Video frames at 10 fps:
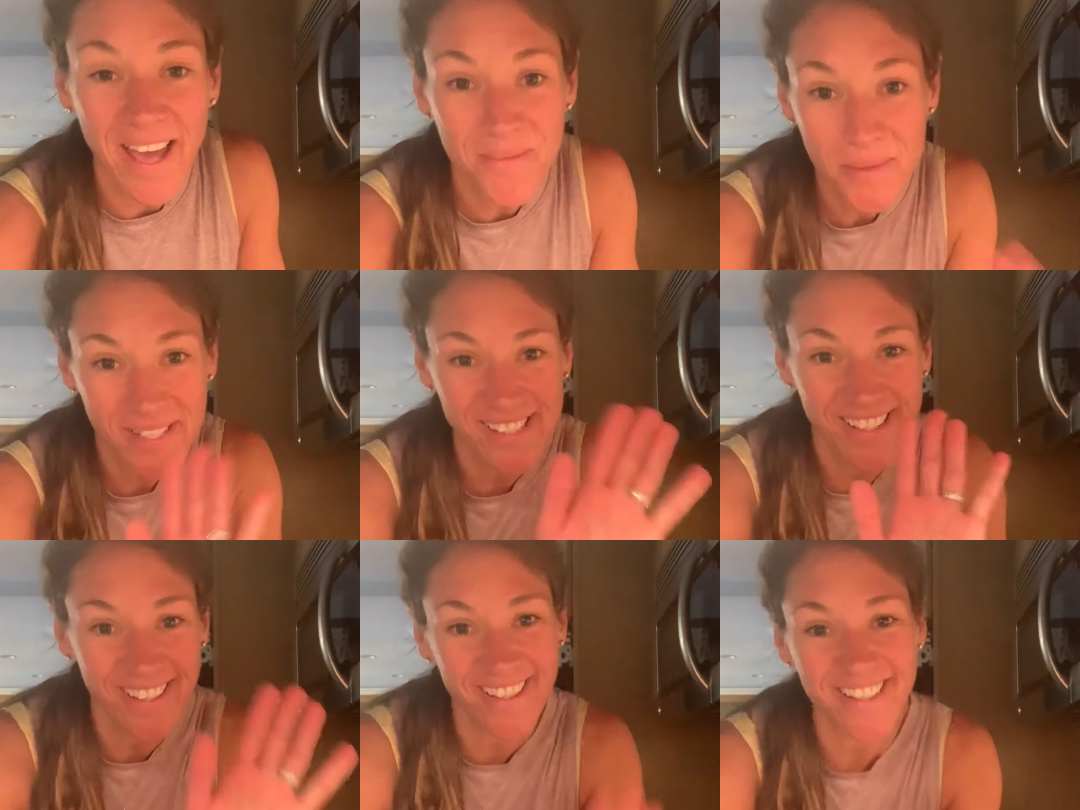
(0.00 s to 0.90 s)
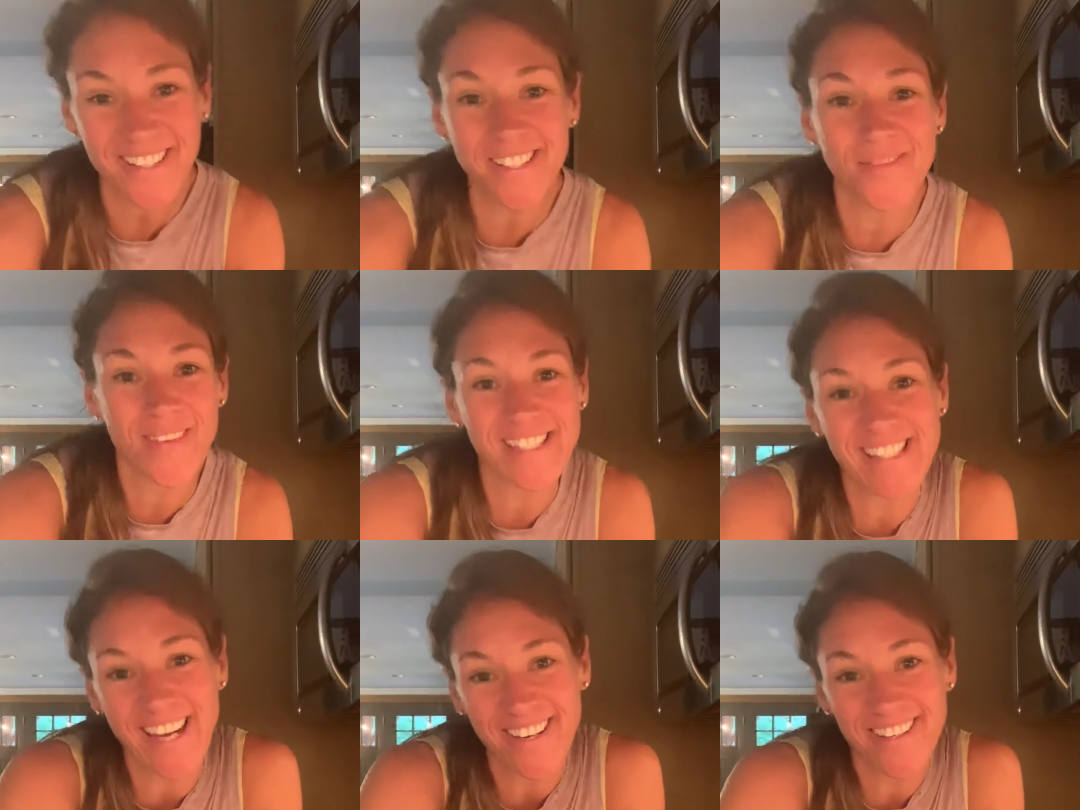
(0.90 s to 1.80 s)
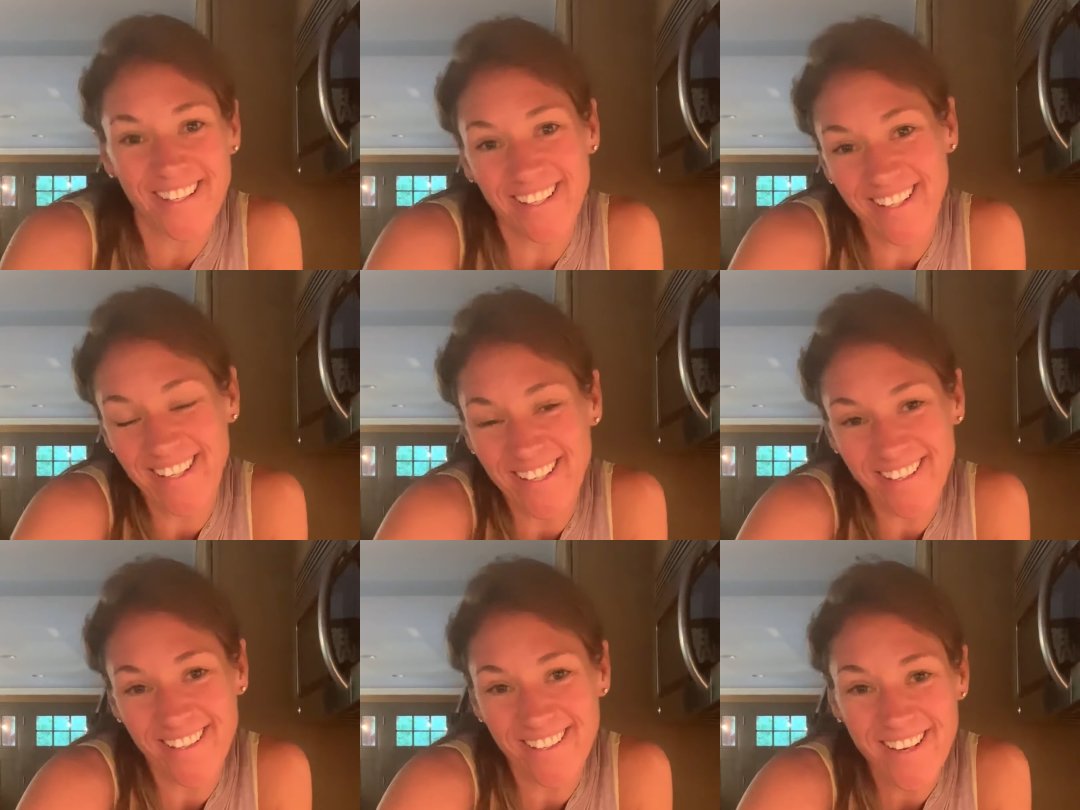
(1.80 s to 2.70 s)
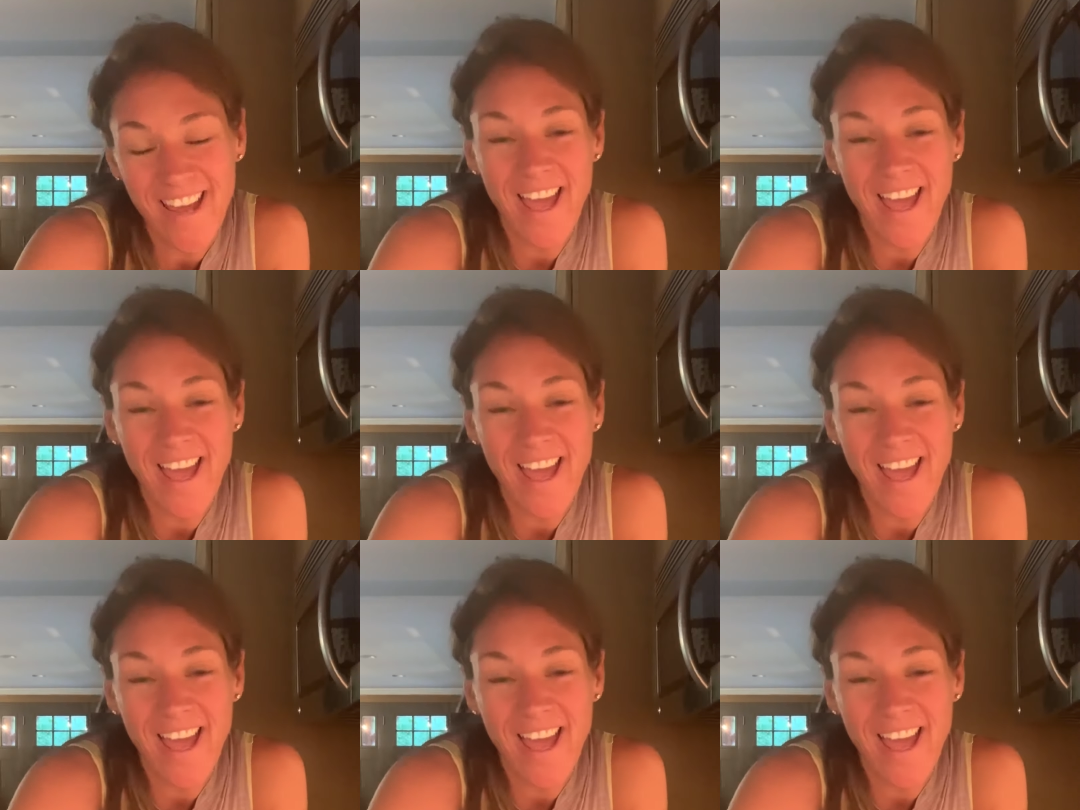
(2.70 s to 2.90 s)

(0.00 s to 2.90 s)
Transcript: Hi boys and girls, Miss Erica here.